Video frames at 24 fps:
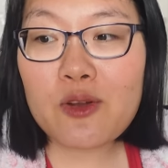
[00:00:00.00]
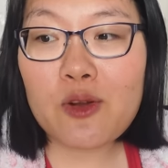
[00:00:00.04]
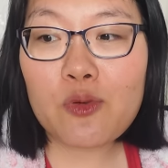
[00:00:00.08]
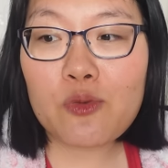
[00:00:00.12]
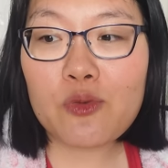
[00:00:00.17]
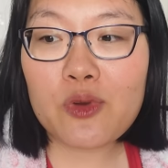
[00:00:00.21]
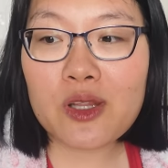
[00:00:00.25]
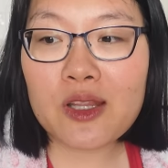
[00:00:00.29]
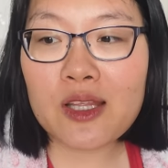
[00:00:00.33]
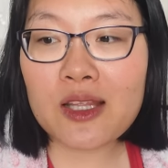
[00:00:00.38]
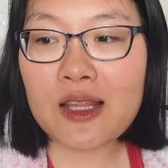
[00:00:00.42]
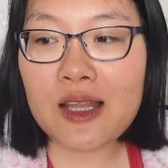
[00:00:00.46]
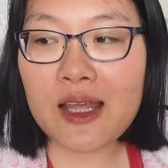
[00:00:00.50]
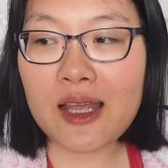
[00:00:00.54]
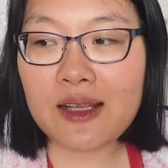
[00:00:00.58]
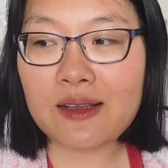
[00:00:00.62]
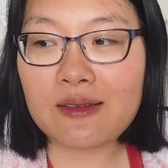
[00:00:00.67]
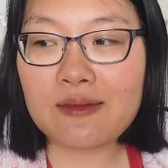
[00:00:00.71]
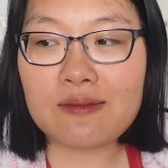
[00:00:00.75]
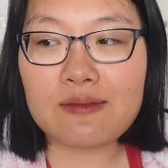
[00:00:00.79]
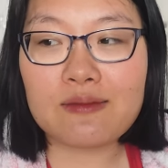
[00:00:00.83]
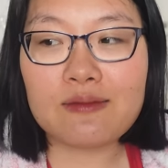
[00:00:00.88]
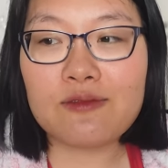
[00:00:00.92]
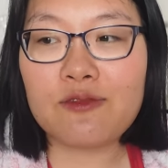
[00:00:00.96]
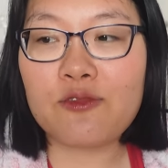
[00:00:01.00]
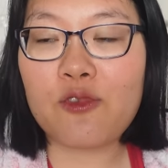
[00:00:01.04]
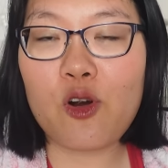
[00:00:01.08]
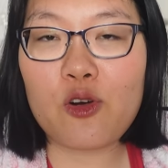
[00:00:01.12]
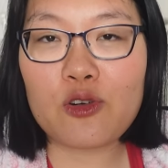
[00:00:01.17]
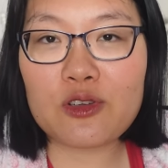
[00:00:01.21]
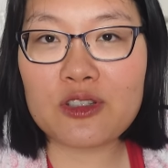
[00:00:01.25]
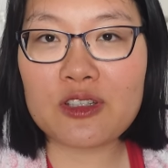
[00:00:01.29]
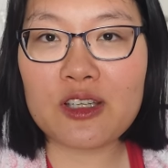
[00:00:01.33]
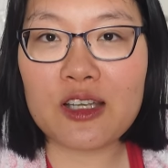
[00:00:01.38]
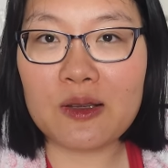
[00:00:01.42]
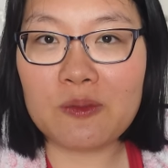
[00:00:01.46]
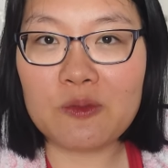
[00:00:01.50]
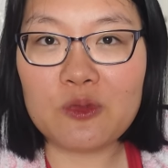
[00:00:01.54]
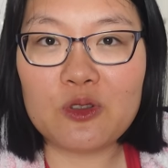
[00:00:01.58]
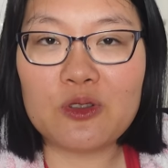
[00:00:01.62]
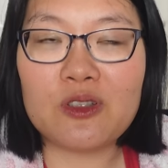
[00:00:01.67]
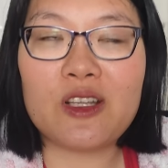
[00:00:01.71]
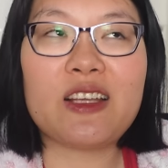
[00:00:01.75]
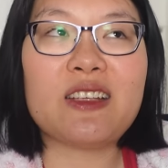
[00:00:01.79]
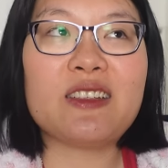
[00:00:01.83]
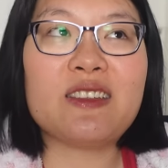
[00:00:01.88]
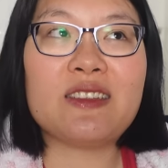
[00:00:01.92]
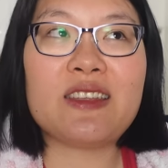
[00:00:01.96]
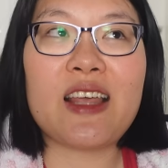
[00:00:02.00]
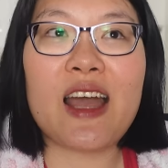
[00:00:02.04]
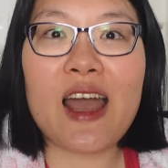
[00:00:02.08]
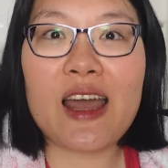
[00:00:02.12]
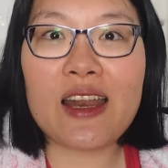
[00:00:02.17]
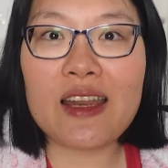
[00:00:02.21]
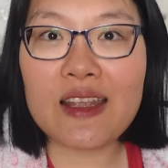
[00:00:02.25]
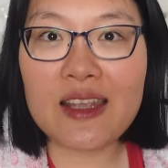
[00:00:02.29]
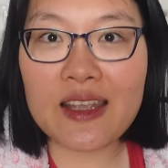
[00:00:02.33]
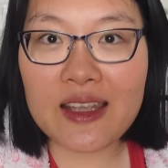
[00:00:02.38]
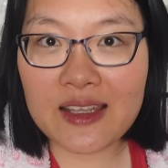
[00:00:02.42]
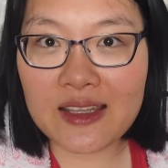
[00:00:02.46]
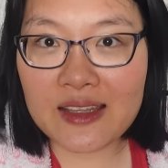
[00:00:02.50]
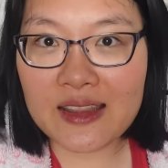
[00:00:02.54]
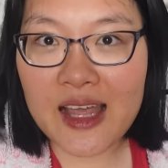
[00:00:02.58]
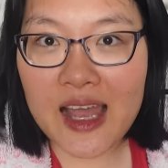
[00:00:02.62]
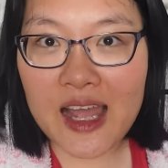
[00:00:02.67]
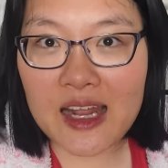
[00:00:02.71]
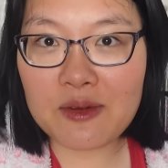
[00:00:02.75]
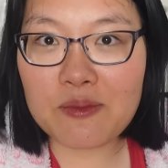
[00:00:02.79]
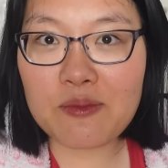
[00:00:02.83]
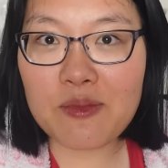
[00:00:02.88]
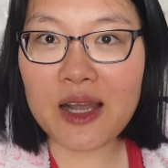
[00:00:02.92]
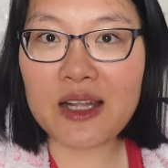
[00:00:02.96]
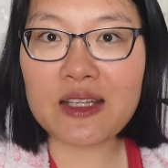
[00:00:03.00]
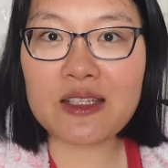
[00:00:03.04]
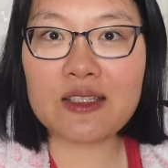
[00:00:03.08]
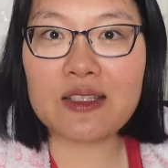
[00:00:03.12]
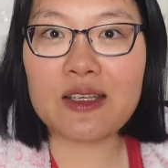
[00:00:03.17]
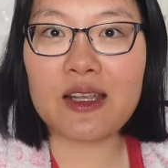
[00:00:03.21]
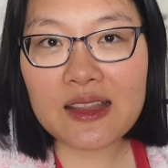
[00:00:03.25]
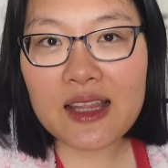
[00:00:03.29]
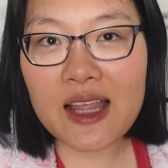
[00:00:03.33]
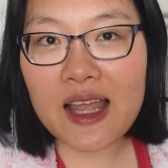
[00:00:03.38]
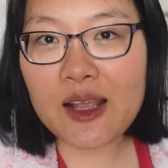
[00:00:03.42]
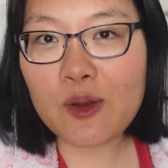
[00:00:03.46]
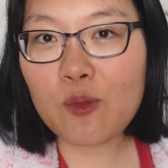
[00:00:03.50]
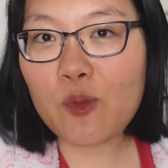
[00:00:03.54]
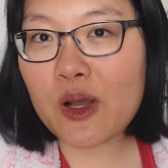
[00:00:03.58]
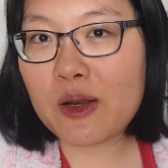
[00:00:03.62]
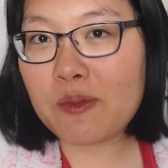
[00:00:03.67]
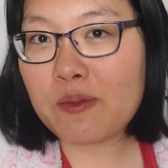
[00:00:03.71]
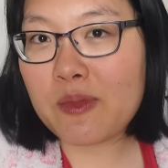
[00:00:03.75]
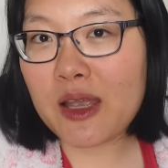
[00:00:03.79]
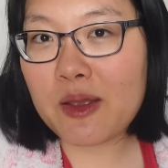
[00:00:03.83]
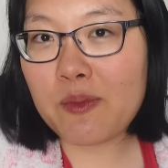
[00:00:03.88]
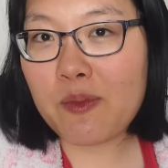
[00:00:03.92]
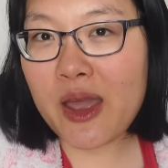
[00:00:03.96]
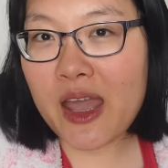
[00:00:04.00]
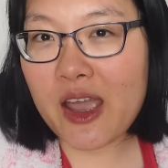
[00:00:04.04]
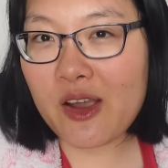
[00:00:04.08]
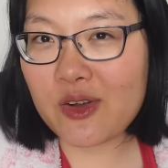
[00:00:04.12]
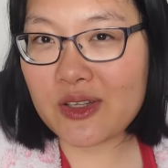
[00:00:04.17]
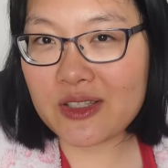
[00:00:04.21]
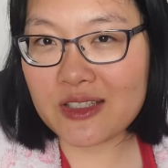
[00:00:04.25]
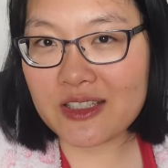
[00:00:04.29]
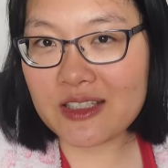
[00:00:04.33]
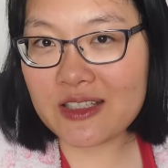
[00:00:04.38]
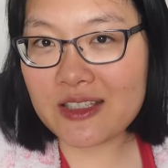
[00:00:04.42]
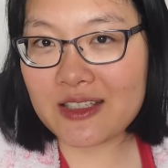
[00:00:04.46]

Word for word: don't really like force him to like studying that much like what my parents